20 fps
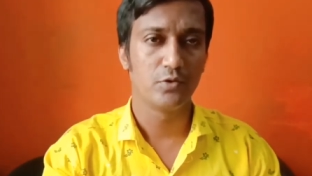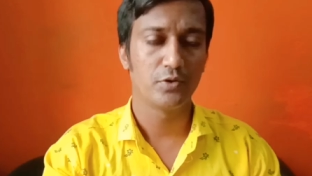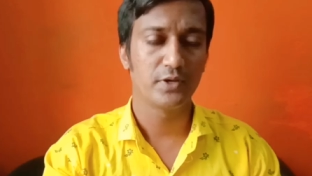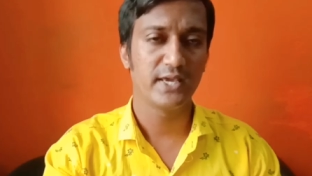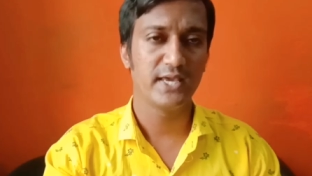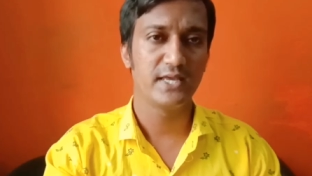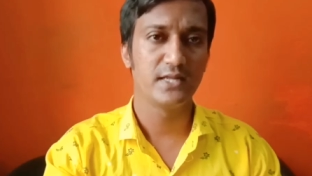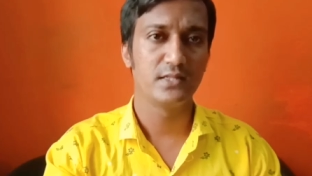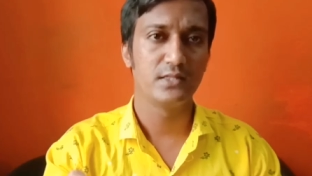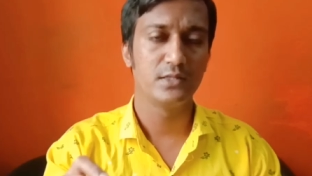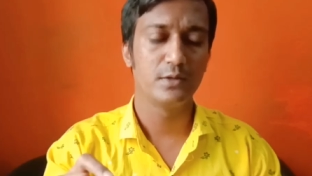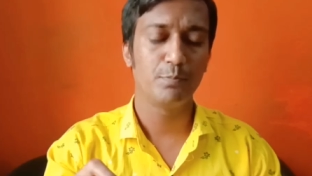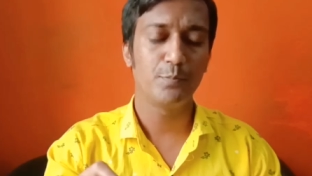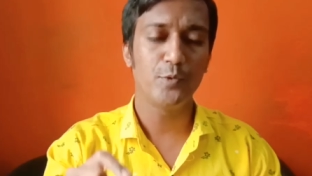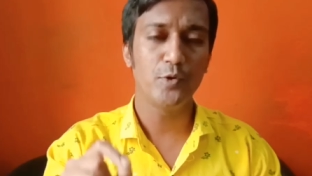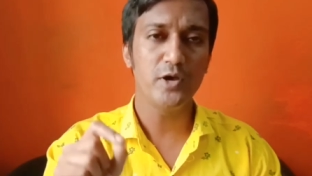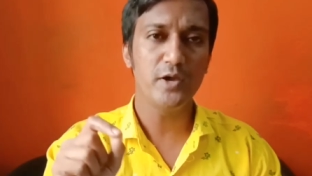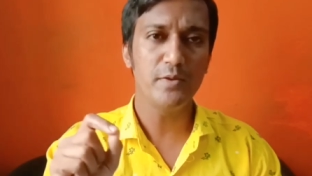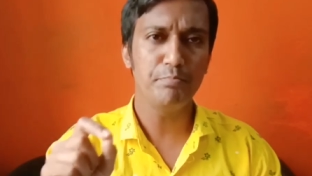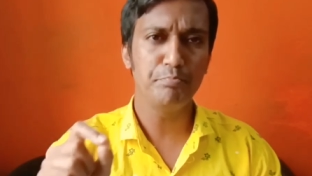okay, the
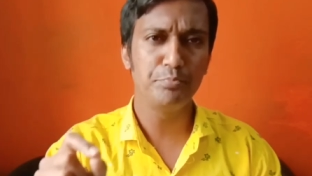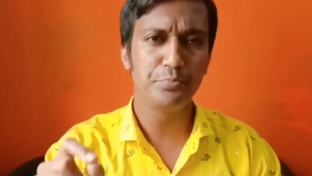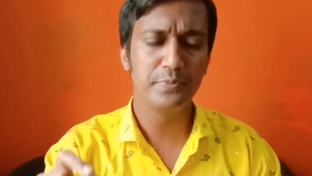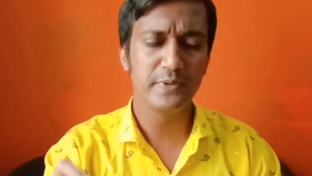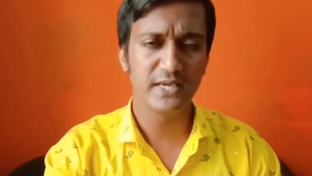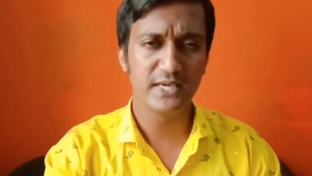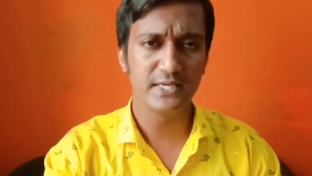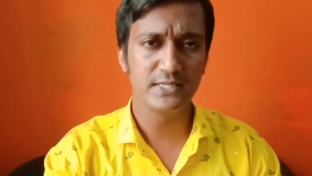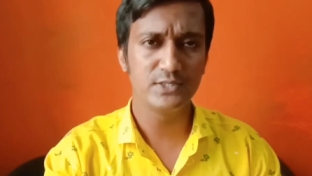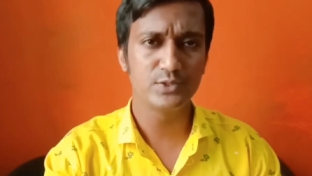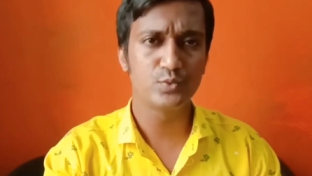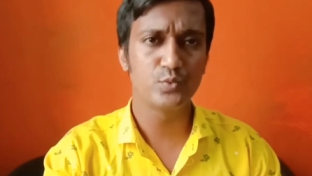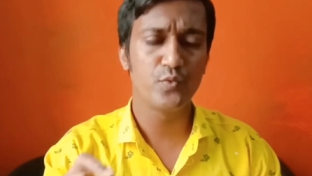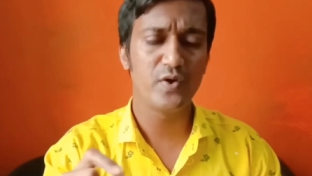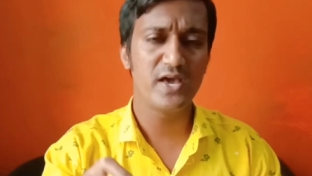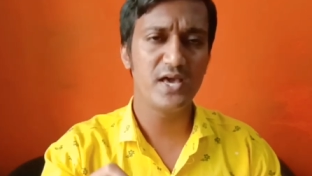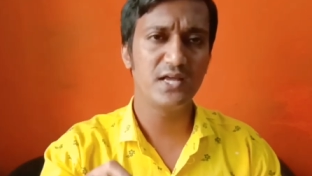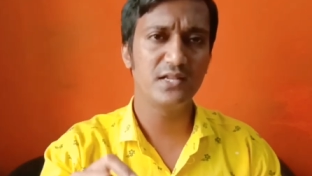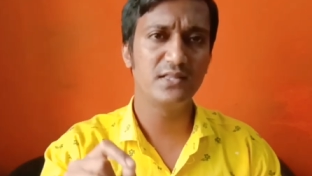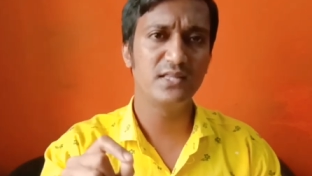poem begins
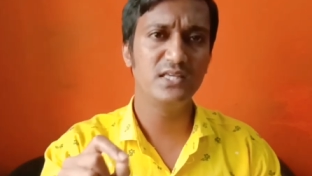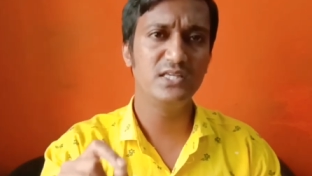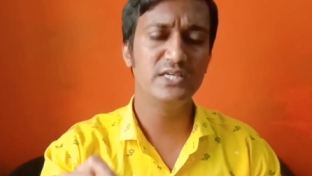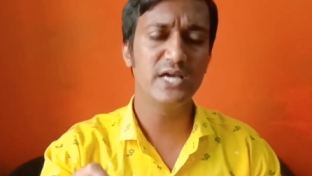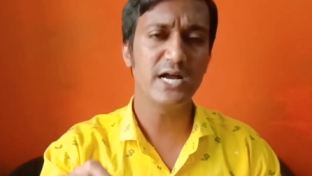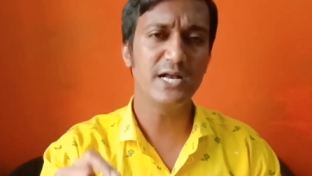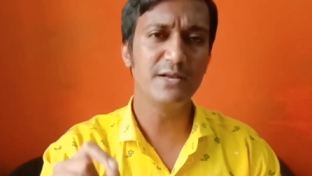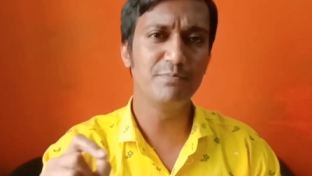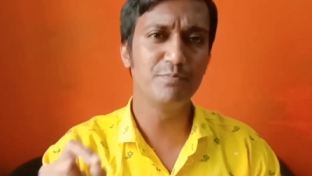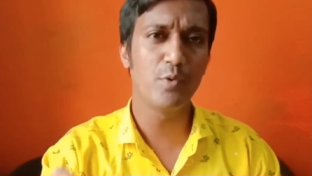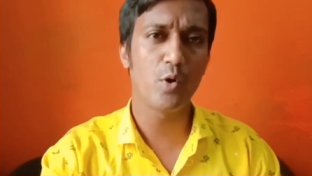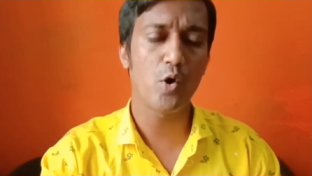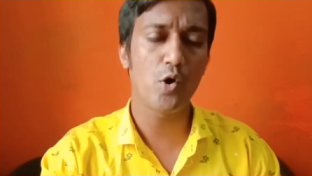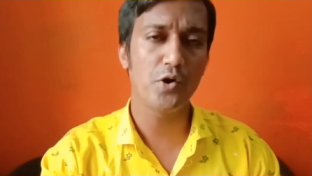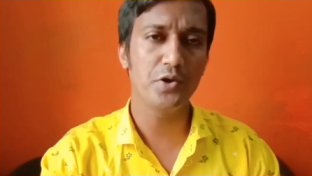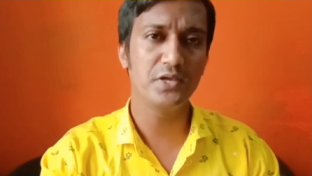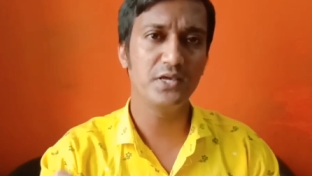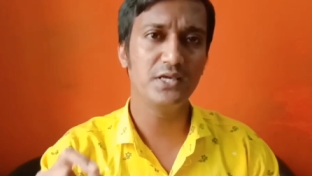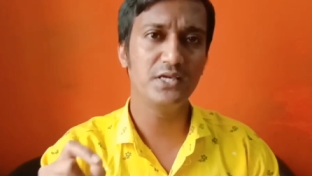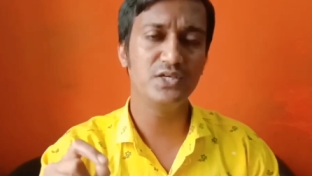where the young
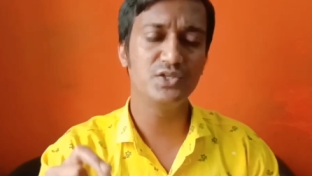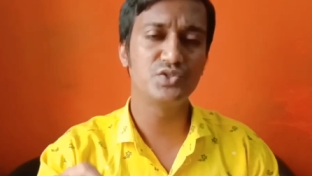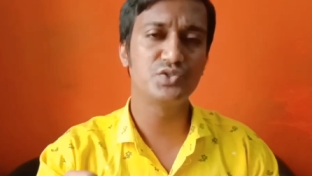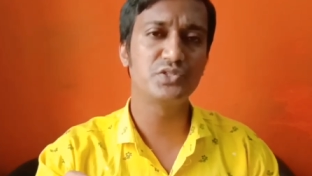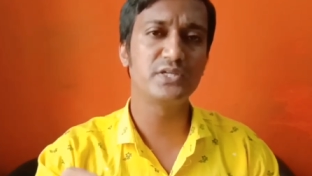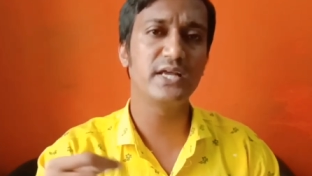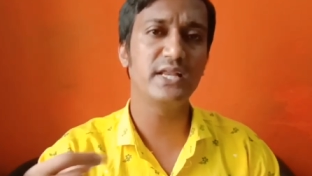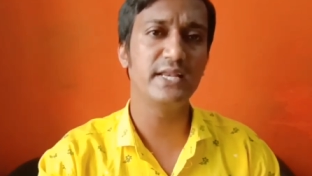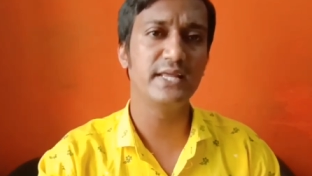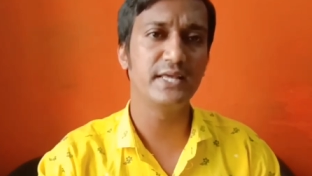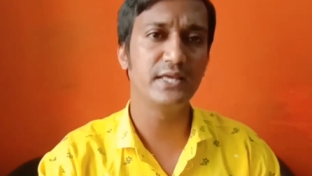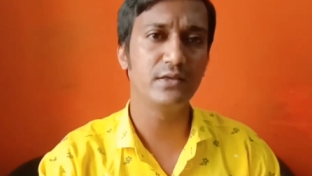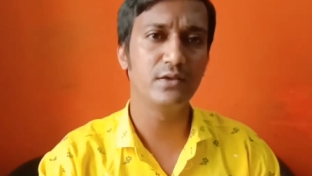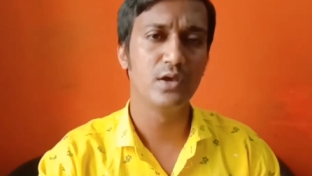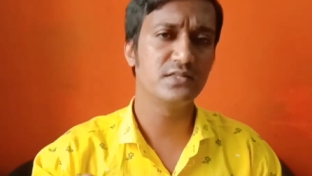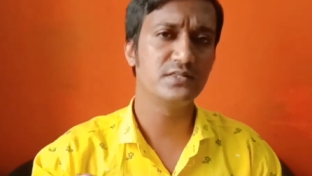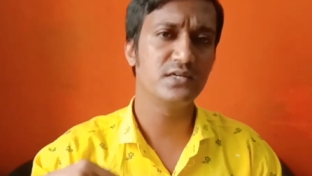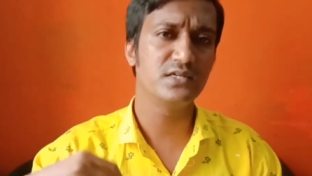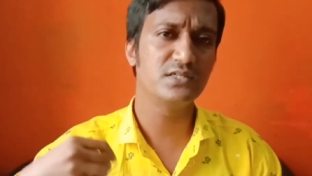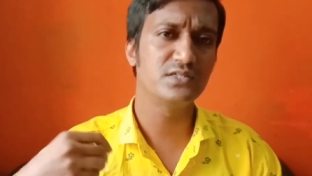boy is telling
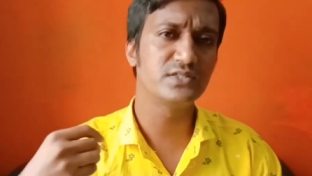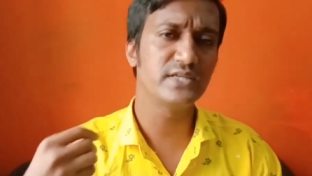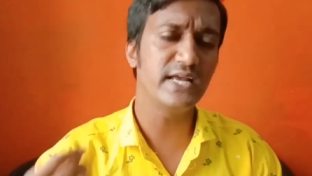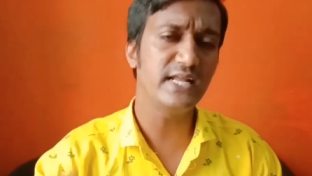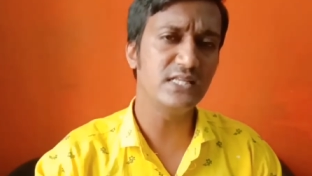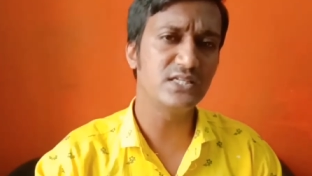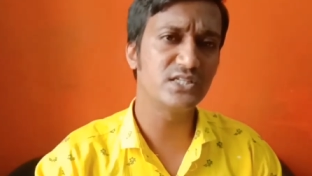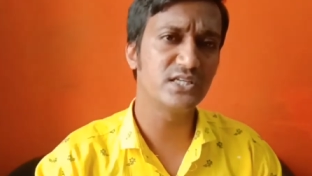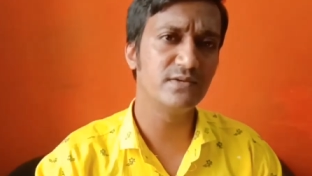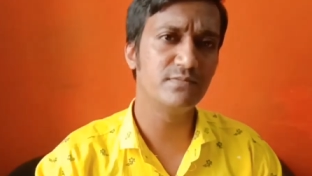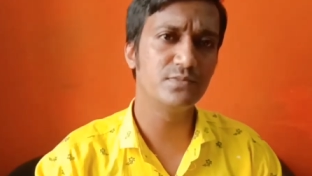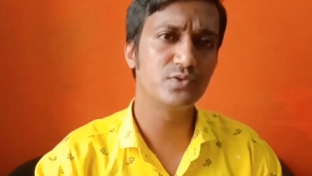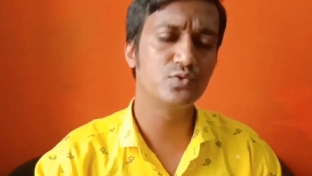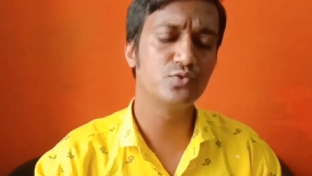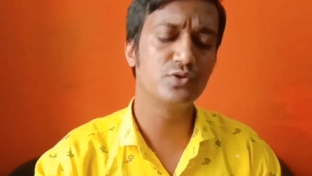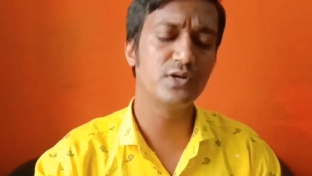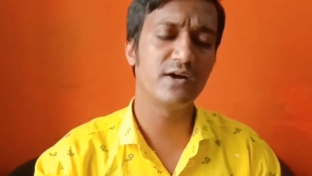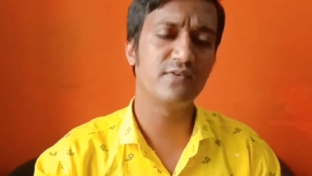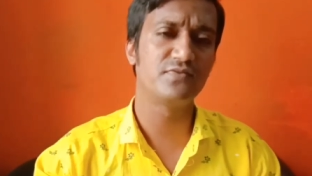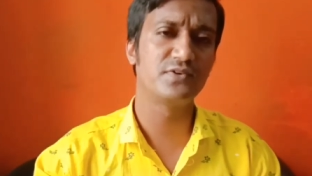mother sells him
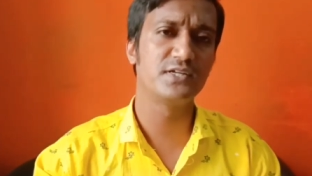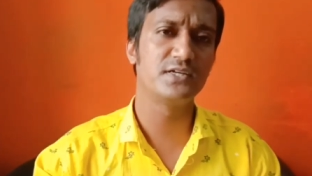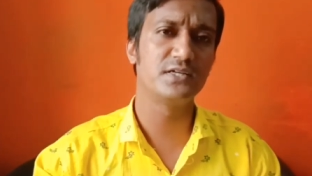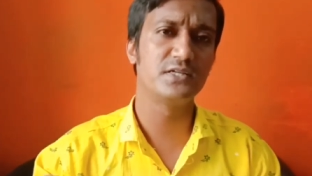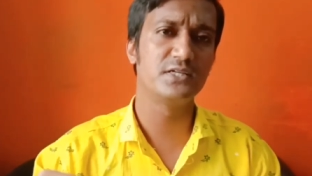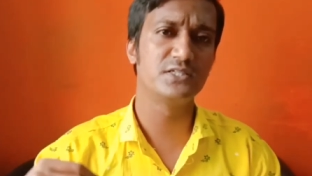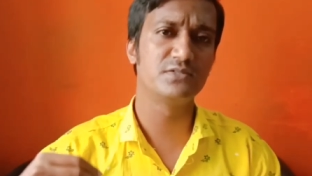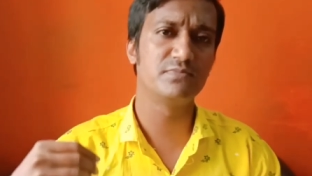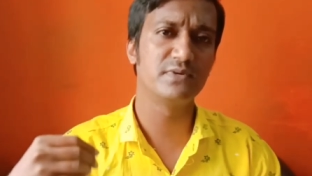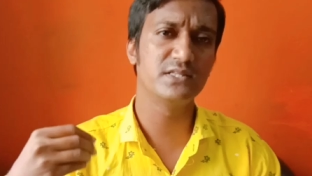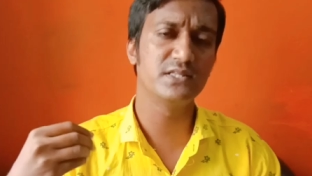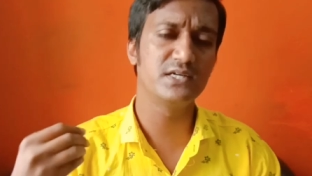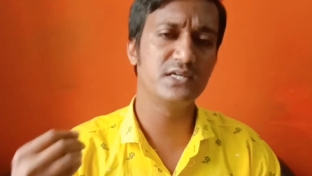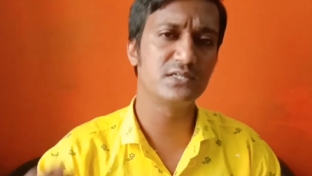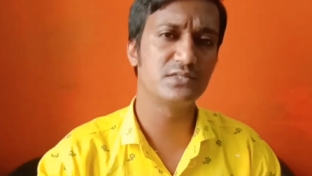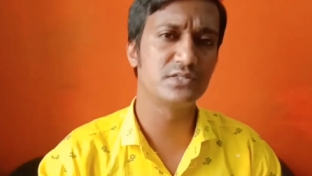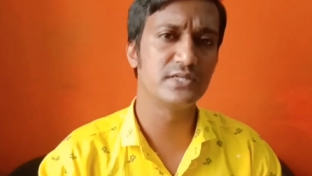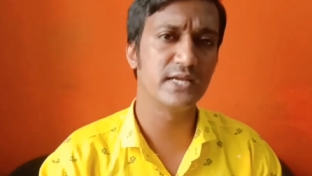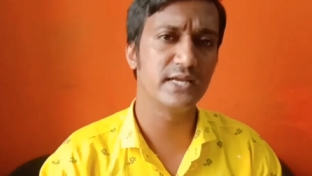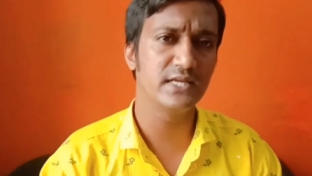soon after his
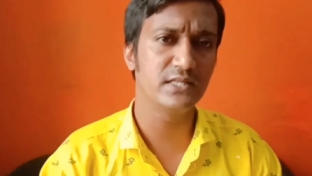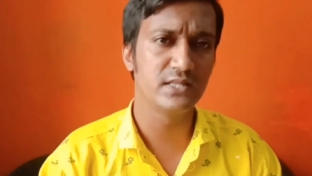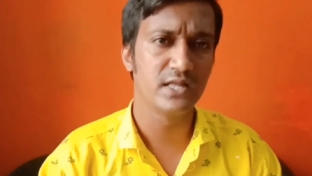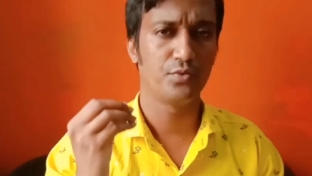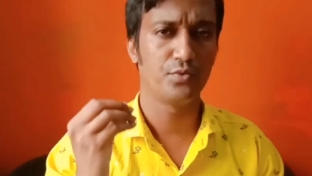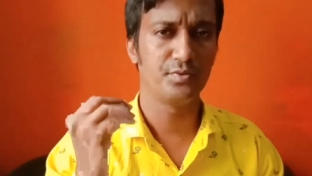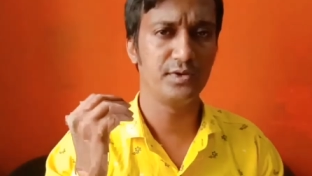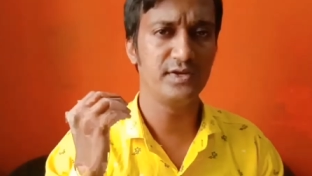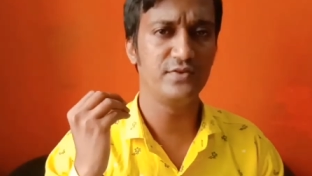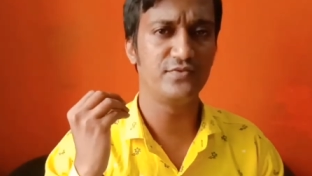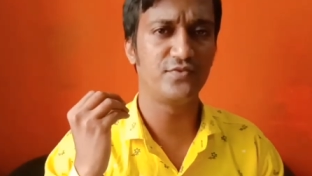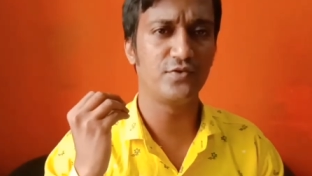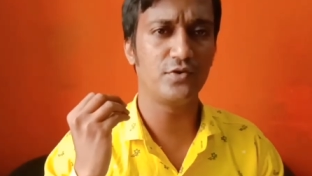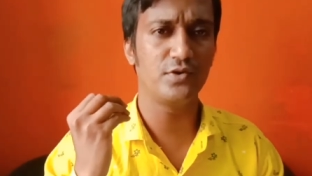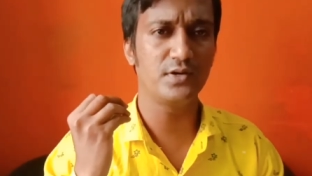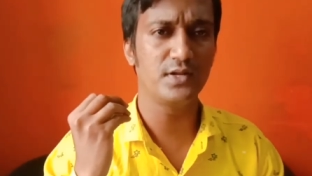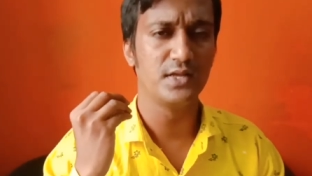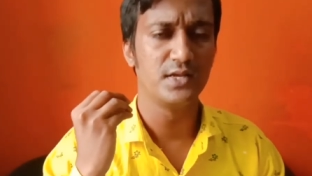mother's death only for